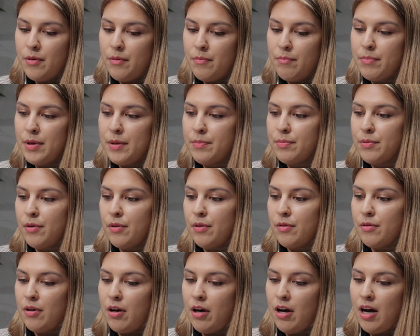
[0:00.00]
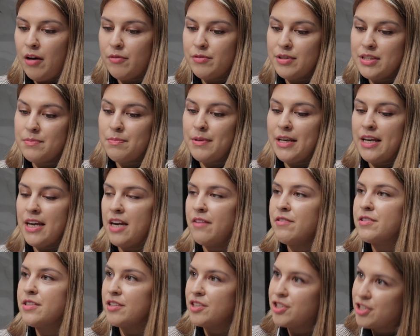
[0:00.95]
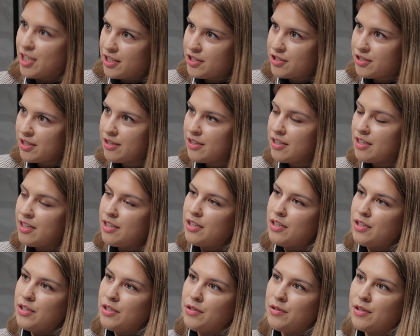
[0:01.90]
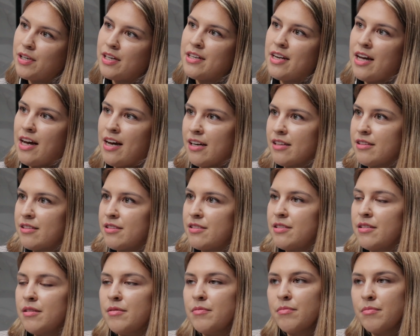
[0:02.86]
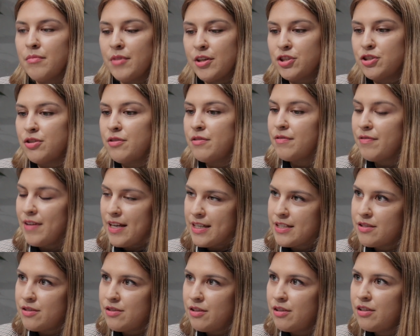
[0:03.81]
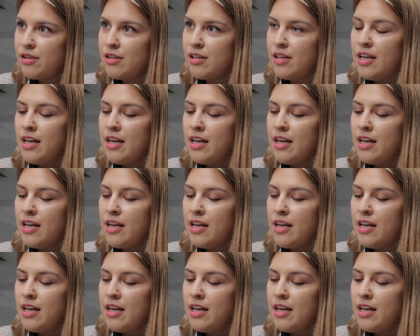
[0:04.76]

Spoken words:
people or how these behaviors are changing, you can act much faster.